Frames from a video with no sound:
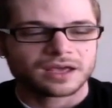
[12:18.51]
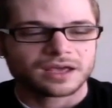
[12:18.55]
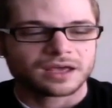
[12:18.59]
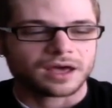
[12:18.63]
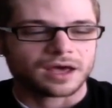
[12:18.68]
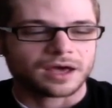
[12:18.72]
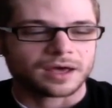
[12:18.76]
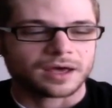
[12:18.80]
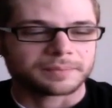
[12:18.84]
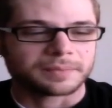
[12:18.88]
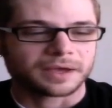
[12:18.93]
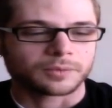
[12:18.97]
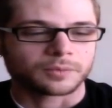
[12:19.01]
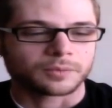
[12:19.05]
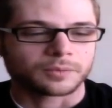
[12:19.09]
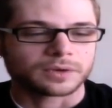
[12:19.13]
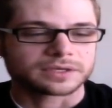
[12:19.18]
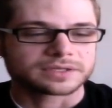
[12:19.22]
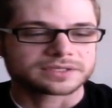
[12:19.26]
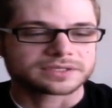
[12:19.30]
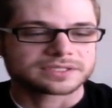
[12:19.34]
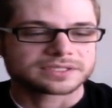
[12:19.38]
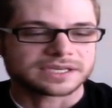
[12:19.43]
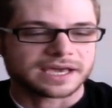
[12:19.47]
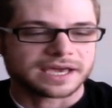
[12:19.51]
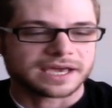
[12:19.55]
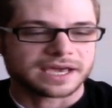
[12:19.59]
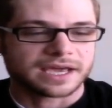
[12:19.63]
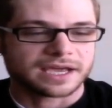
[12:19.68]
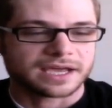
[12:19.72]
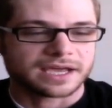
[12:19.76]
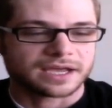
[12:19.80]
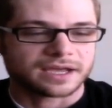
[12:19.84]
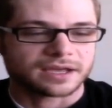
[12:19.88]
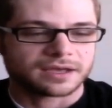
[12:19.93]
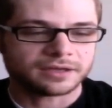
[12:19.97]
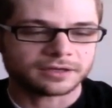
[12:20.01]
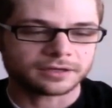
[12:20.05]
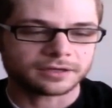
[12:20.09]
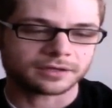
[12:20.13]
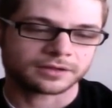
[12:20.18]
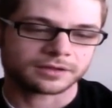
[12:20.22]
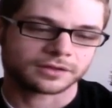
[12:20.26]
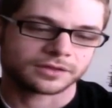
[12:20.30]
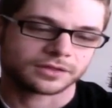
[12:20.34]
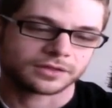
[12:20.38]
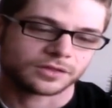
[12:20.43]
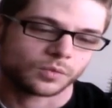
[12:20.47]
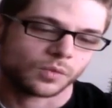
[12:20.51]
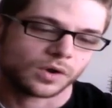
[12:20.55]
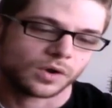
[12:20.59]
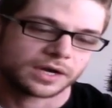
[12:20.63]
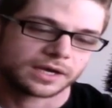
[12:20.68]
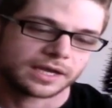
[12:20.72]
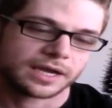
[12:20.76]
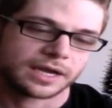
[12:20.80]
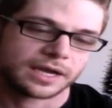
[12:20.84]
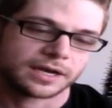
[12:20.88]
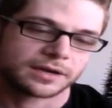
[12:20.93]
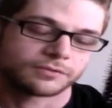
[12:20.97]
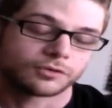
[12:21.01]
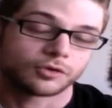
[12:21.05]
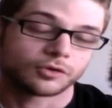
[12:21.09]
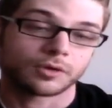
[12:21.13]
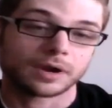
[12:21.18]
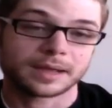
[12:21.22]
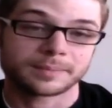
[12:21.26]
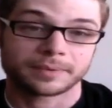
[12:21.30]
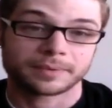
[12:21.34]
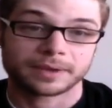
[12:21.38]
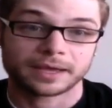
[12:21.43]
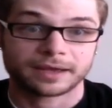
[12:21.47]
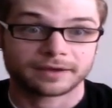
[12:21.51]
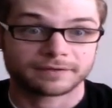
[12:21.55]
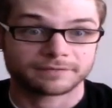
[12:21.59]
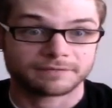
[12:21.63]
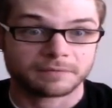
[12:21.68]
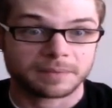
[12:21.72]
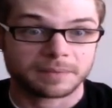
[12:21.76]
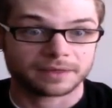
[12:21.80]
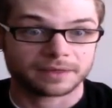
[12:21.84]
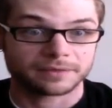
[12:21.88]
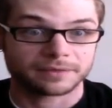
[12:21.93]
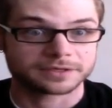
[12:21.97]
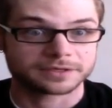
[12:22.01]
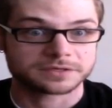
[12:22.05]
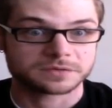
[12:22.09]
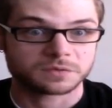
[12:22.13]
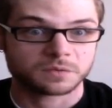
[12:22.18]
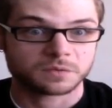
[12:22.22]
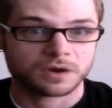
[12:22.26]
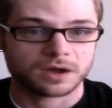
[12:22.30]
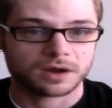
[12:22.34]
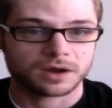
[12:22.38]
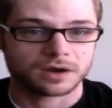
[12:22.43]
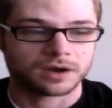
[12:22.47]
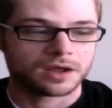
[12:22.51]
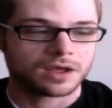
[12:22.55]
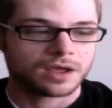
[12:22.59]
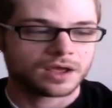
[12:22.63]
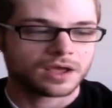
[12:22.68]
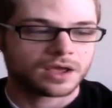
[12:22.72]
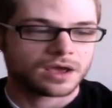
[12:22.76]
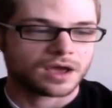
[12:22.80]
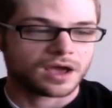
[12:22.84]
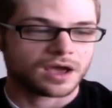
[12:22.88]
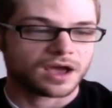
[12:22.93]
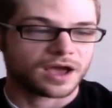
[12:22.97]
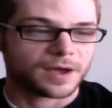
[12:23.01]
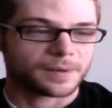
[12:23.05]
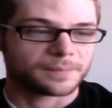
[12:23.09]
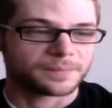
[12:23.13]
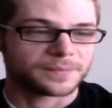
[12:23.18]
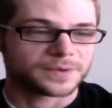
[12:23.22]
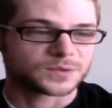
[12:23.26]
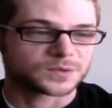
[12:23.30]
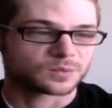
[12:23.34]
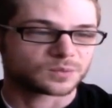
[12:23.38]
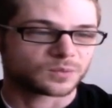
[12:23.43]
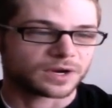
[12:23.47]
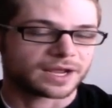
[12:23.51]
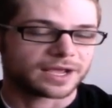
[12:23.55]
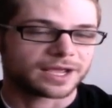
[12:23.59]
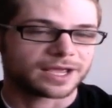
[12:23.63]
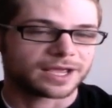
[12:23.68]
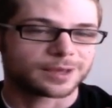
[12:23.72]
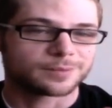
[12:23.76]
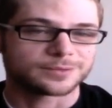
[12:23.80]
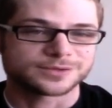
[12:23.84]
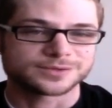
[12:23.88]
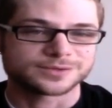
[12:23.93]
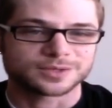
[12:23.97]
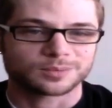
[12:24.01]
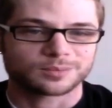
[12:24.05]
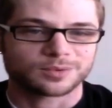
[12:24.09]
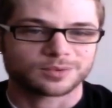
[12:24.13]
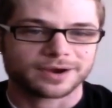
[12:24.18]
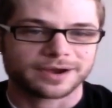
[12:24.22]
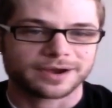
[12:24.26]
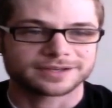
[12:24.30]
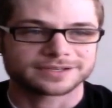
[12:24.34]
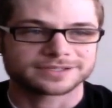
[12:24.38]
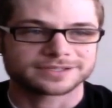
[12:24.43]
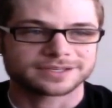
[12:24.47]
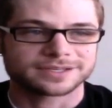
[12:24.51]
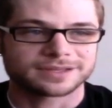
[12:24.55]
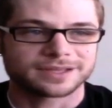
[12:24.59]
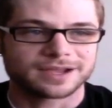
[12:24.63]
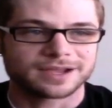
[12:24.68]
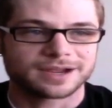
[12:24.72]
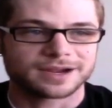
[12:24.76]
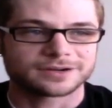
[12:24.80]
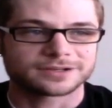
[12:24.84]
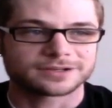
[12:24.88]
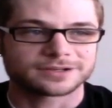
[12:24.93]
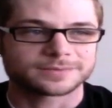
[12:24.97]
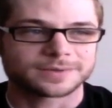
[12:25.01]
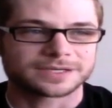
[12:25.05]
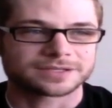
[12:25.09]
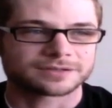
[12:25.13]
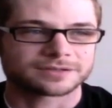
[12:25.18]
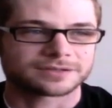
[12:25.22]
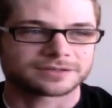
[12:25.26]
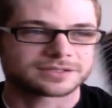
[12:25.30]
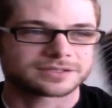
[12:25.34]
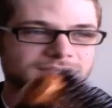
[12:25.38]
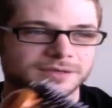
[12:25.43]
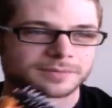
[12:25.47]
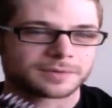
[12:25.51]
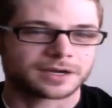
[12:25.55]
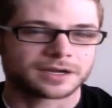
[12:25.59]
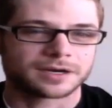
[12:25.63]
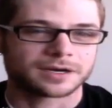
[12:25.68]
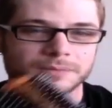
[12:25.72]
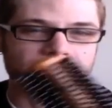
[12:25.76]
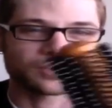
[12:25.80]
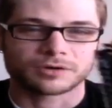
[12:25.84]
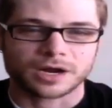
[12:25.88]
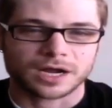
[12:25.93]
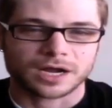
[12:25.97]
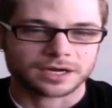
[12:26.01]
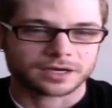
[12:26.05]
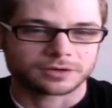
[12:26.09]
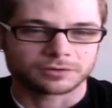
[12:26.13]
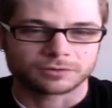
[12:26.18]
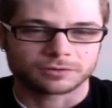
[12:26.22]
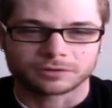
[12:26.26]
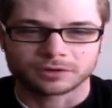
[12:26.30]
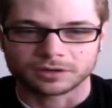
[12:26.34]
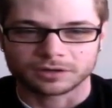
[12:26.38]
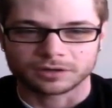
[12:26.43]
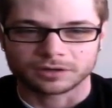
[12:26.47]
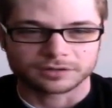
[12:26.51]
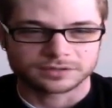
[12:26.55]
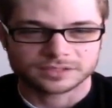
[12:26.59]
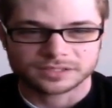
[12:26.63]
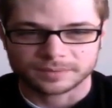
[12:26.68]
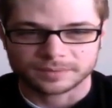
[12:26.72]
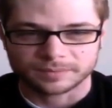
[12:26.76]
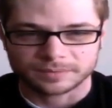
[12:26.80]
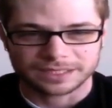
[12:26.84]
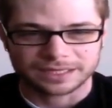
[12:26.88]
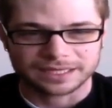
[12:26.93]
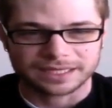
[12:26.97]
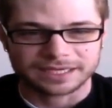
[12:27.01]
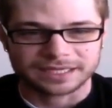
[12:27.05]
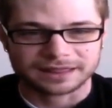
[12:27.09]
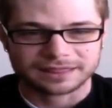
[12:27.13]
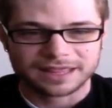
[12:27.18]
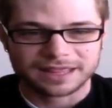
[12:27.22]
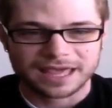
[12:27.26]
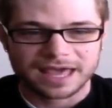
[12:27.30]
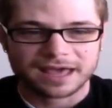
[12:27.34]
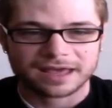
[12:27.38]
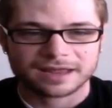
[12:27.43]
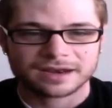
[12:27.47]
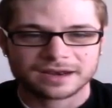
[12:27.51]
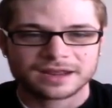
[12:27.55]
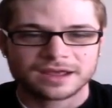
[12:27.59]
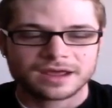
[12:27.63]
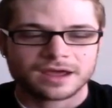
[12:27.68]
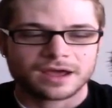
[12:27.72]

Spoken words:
I will say the one kind of gripe I have about this one is when I am using products on the hair, especially some kind of Moroccan oil or something like that,